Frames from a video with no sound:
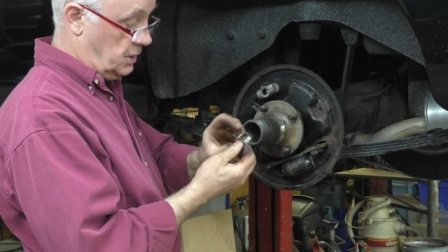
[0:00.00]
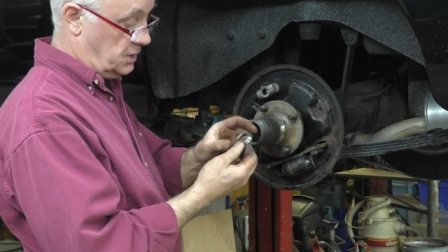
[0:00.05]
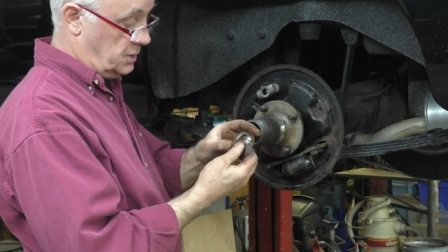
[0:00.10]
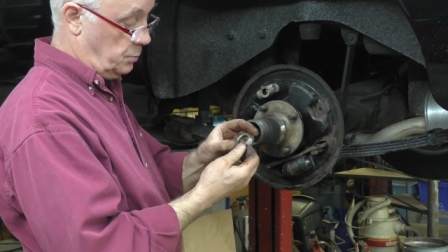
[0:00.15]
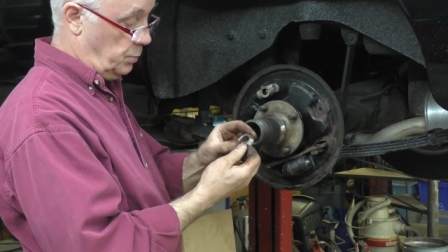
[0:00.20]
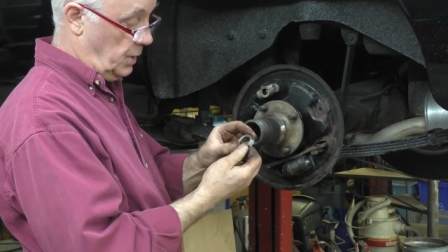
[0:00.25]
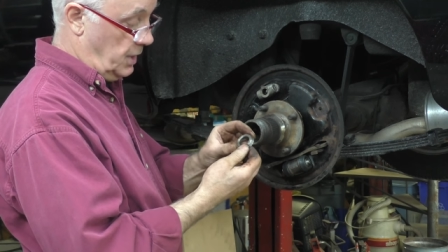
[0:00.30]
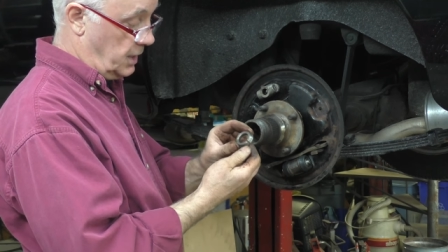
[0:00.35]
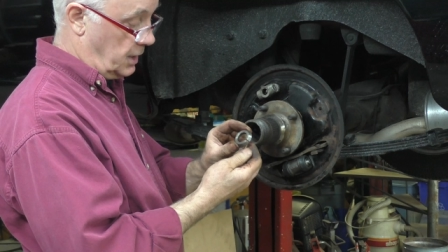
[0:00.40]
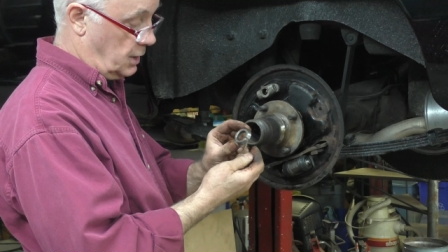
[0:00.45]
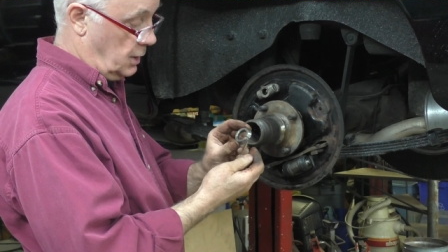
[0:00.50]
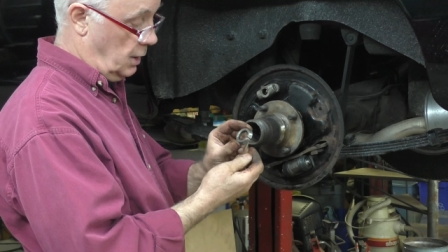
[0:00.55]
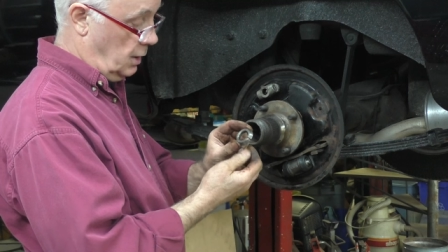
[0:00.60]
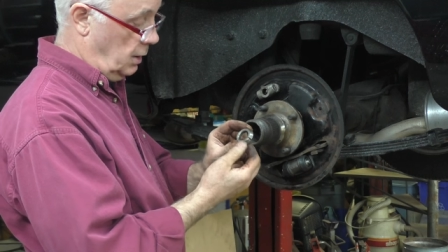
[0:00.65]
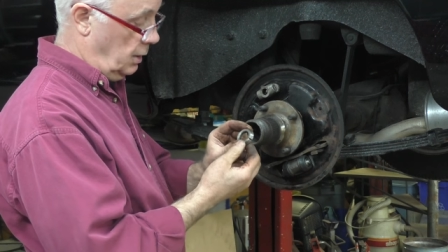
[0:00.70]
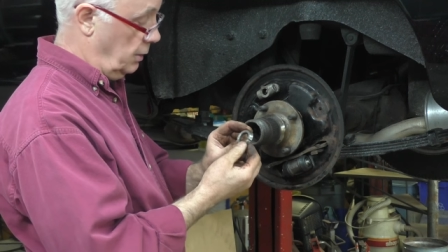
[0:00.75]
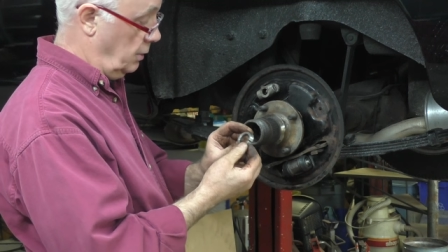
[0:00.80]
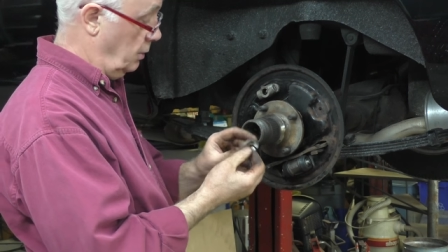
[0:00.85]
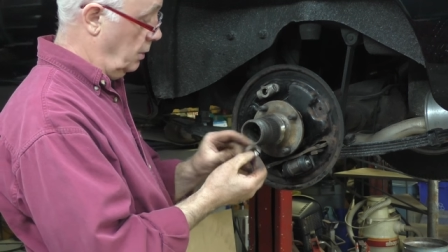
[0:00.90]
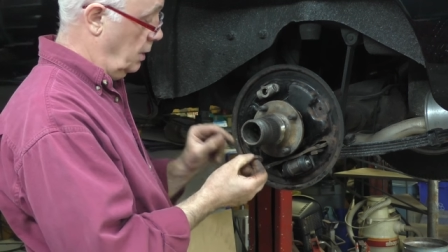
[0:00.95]
a split
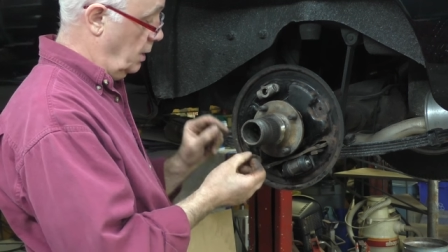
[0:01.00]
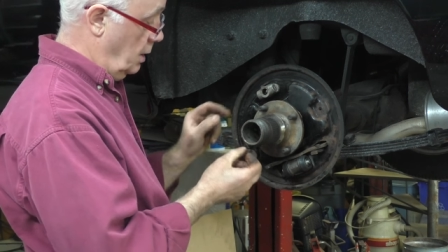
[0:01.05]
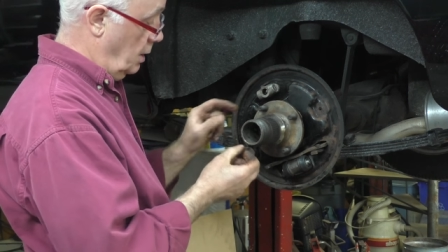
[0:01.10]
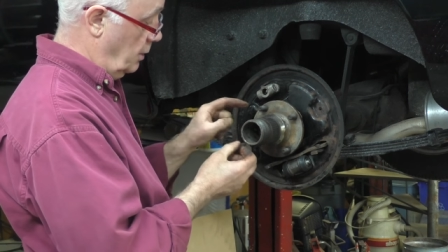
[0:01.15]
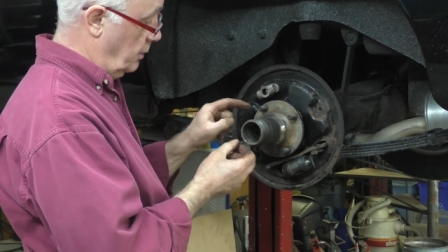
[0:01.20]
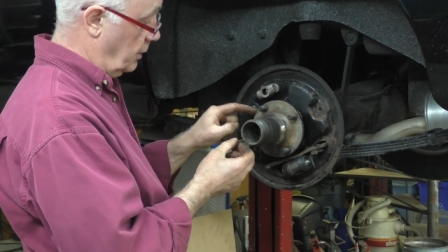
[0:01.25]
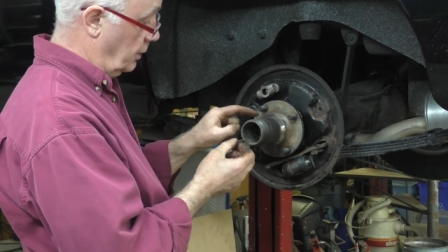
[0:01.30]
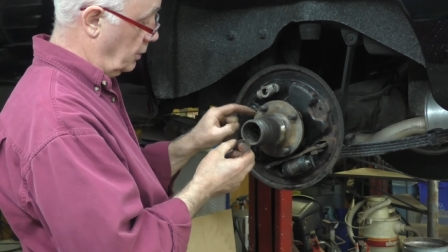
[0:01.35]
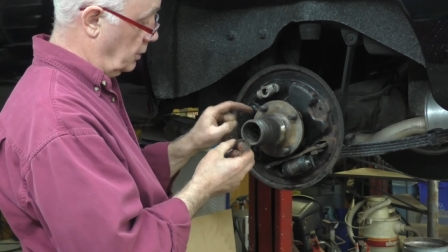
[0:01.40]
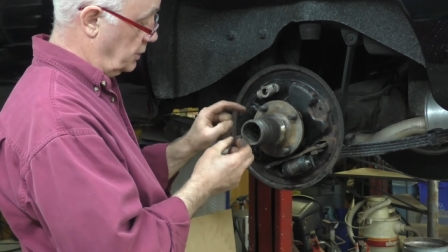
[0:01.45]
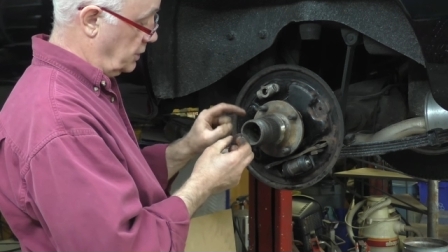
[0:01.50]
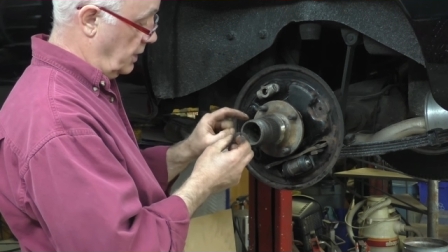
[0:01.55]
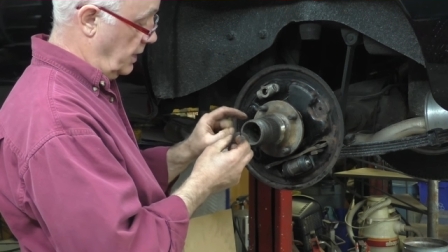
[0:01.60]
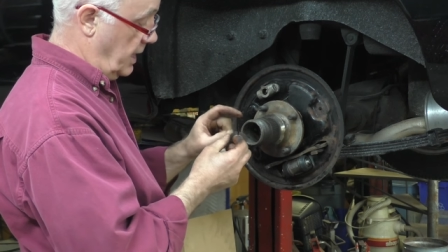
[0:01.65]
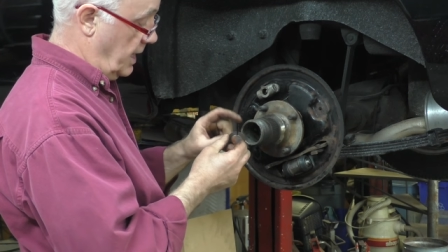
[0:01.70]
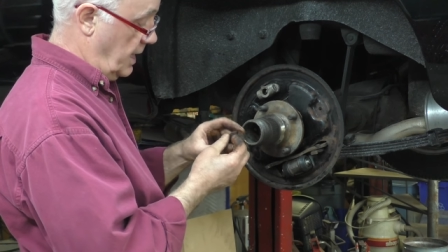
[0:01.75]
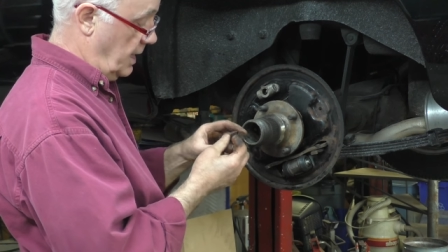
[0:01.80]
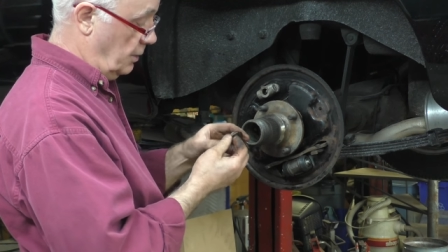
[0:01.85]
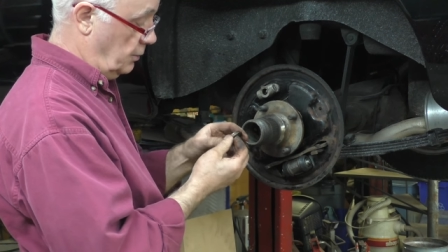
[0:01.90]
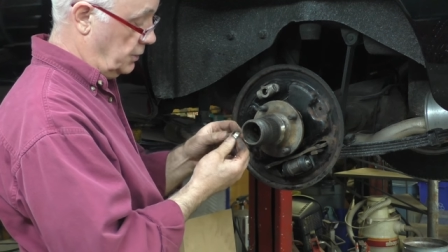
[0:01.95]
collar that goes on
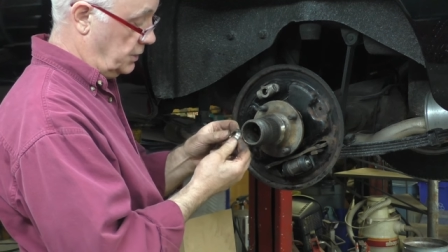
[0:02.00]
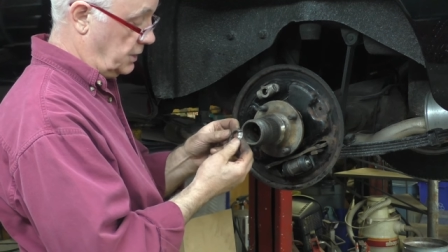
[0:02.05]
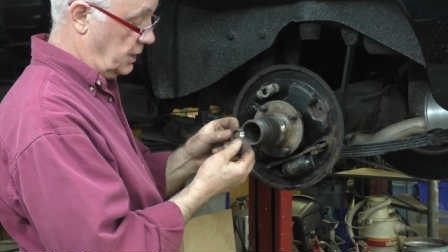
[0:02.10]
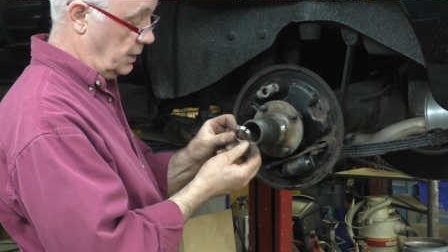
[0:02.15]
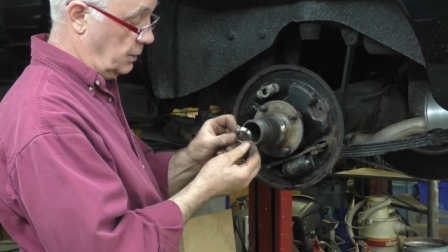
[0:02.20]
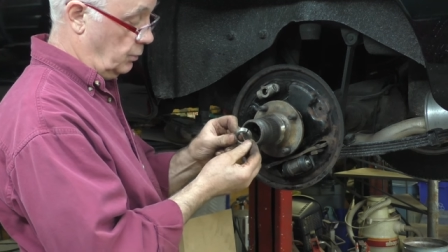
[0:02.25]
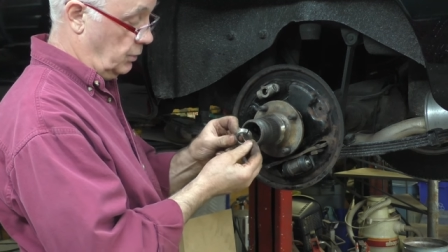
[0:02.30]
the outside